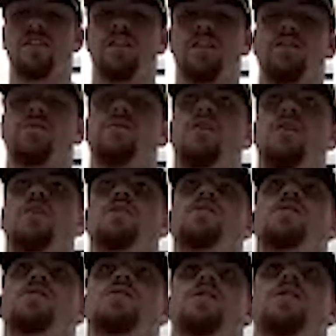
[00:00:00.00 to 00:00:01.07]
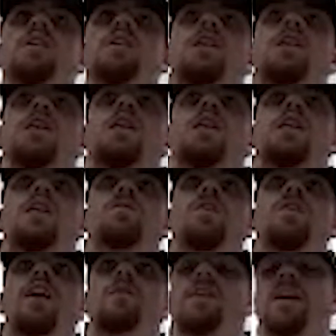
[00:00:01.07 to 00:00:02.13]
in the fronts. When
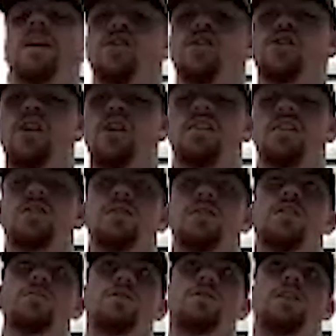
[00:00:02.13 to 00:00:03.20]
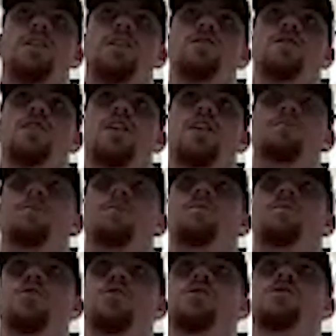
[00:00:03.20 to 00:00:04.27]
I make a check in a protection, I'm
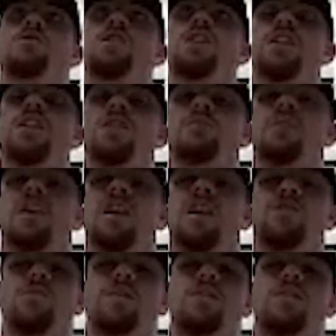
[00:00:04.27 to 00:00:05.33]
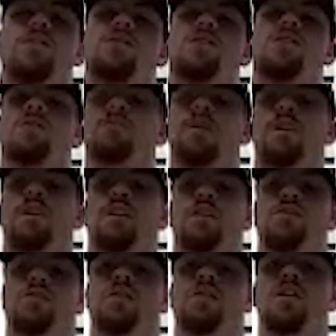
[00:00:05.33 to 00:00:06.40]
trusting him to get everybody on the same
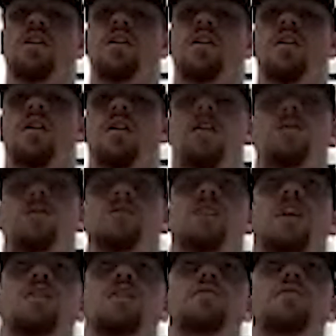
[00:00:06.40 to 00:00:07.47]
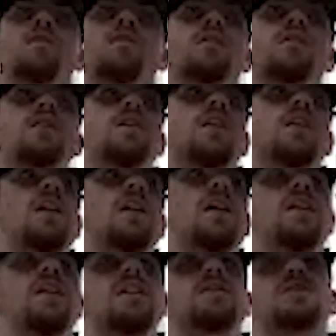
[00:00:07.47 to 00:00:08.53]
page. He's kind of, I
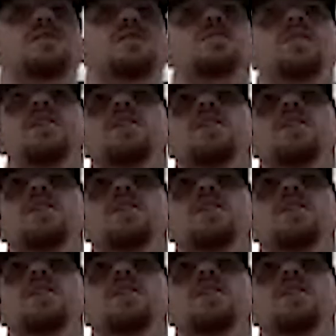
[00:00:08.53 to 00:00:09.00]
like to compare